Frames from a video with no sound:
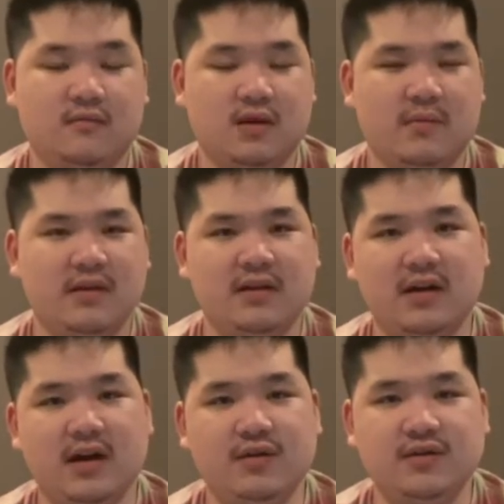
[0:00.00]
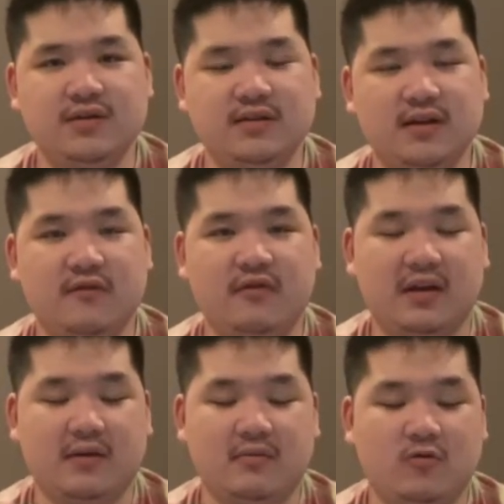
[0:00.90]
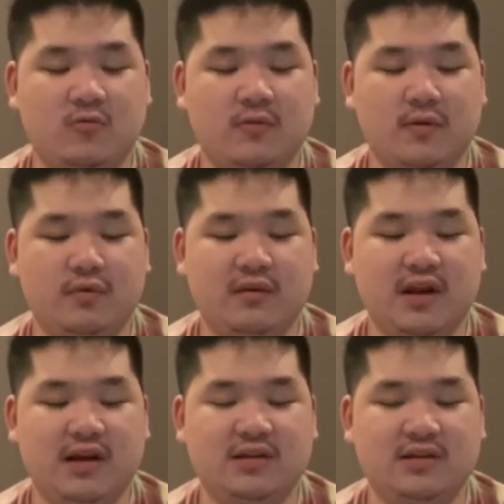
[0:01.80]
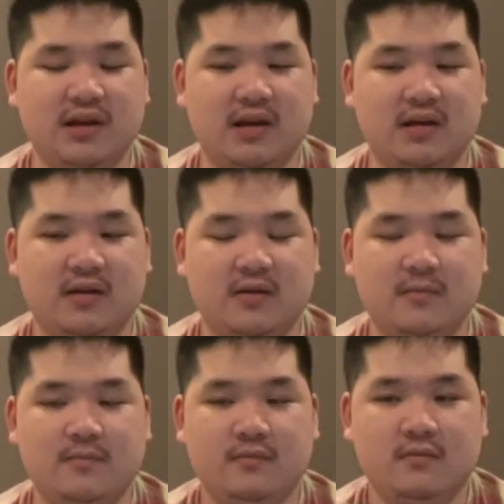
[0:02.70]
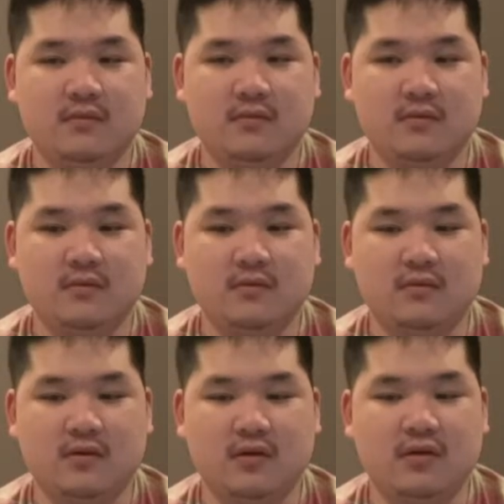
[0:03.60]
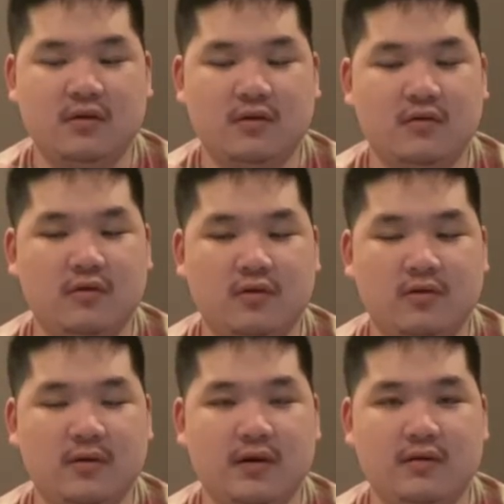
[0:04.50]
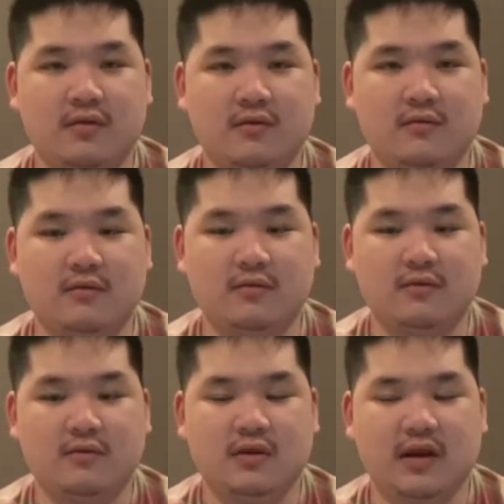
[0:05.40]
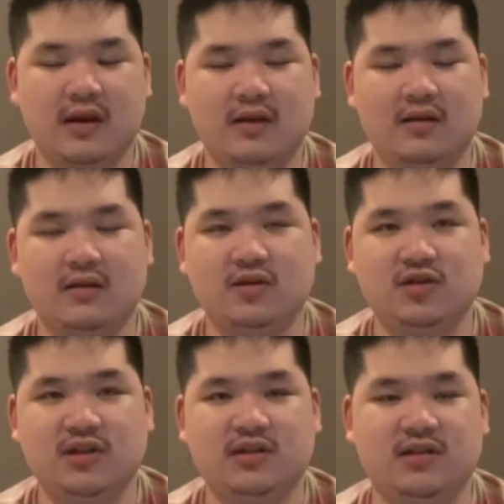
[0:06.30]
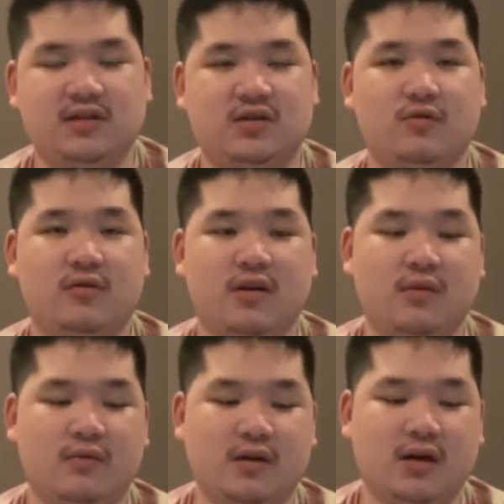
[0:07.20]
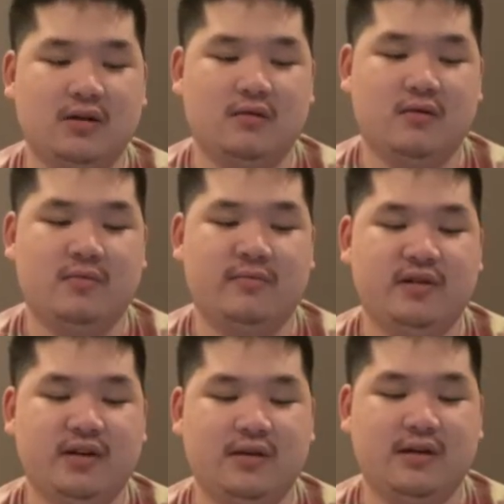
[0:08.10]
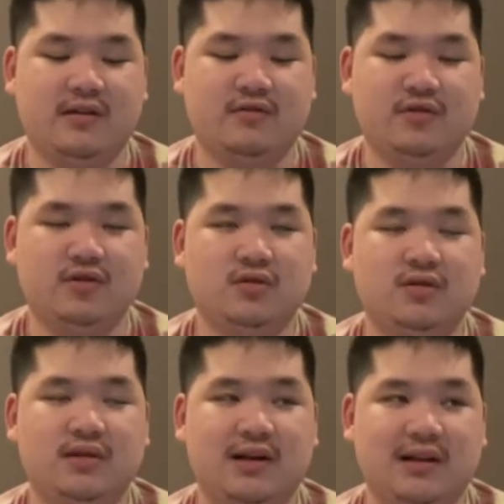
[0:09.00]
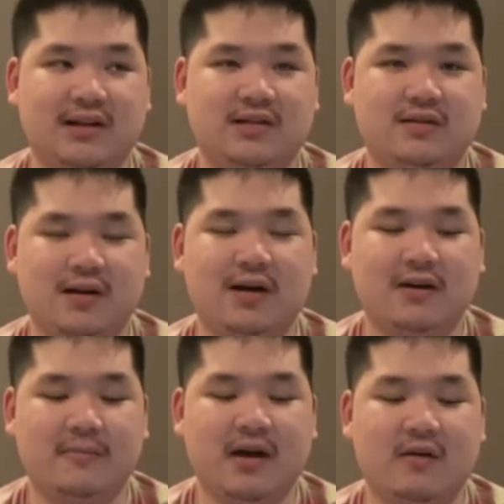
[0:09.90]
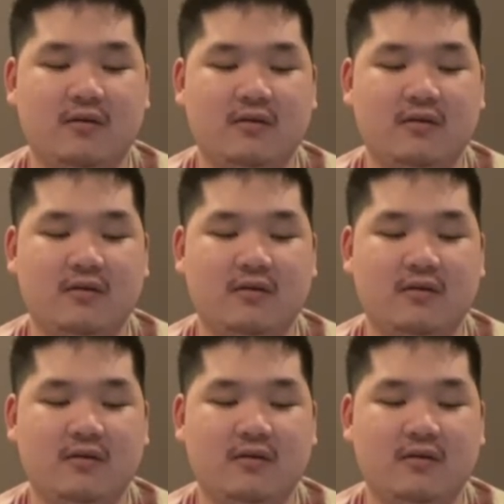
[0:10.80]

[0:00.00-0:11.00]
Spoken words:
I mean, like other stuff, like in normal people's lives, like there are still so many like injustices going on with the autism community that the news neglects to talk about.